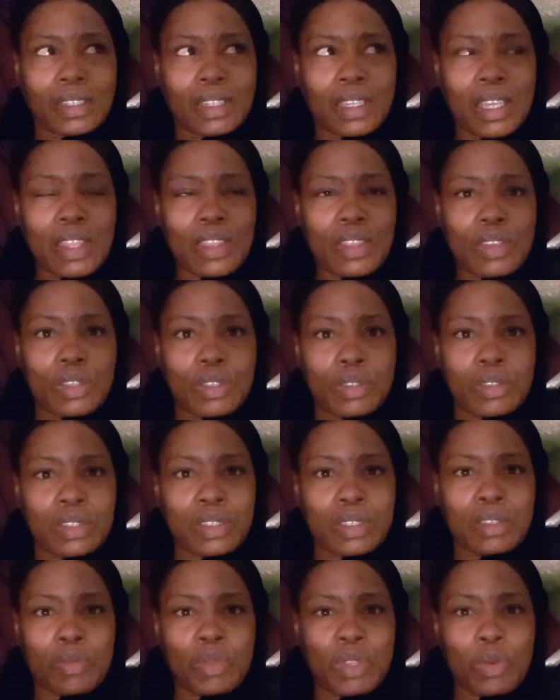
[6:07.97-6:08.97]
there's, when
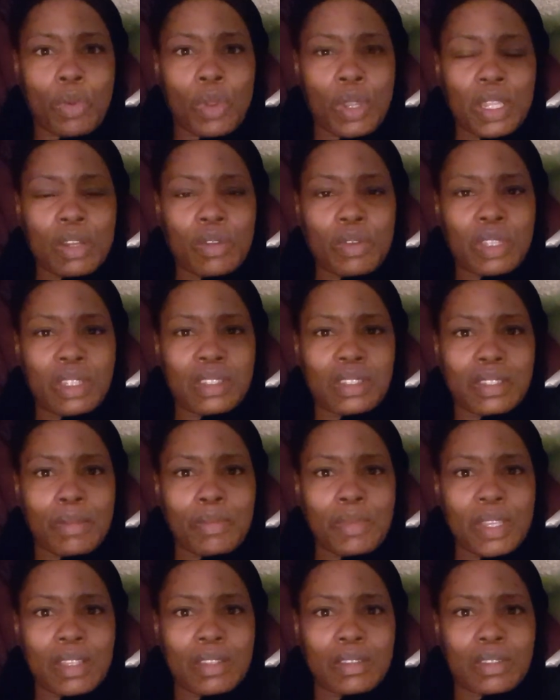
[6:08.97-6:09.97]
the war, you know, it's something
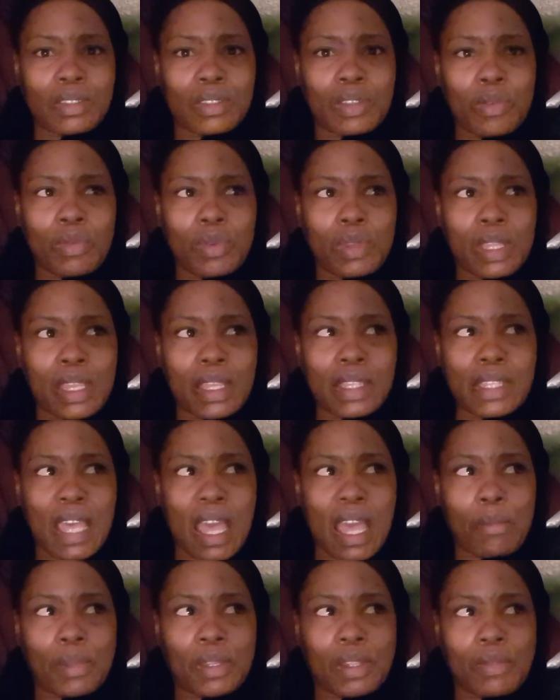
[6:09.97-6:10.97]
so is happening
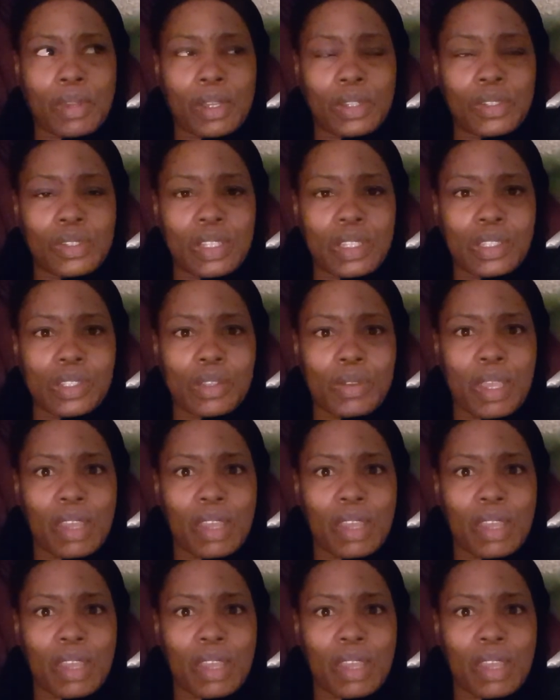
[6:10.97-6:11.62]
around you that's so heavy,